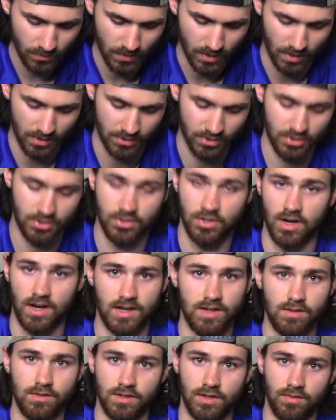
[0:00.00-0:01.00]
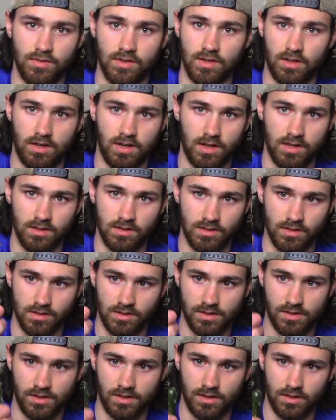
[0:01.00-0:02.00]
just try out different
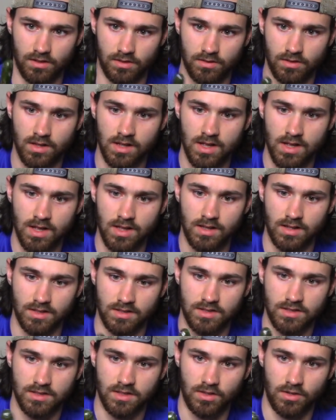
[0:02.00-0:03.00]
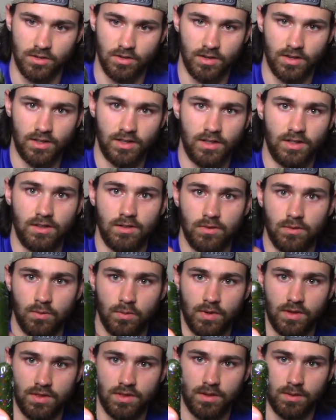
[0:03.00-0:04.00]
colors, you know. This is a green
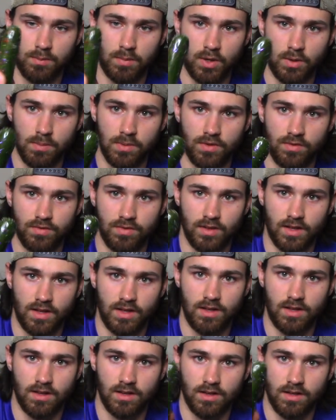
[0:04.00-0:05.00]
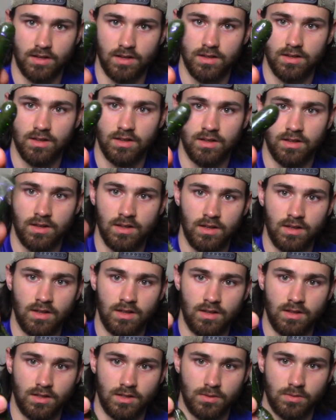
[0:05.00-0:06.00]
with a purple flake in it.
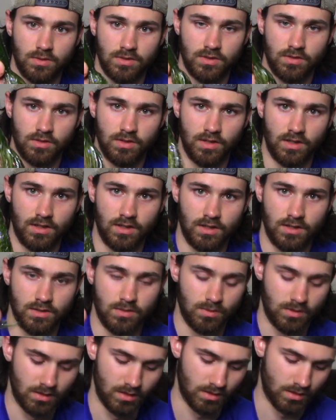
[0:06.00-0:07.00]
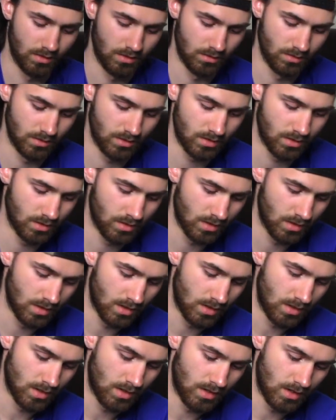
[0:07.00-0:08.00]
This one's a really nice one to use.
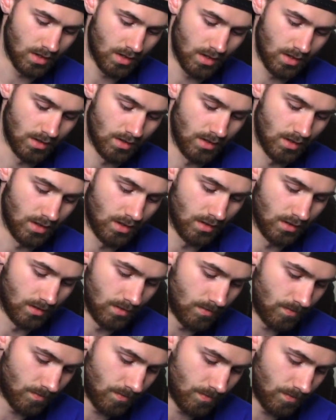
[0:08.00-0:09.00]
And then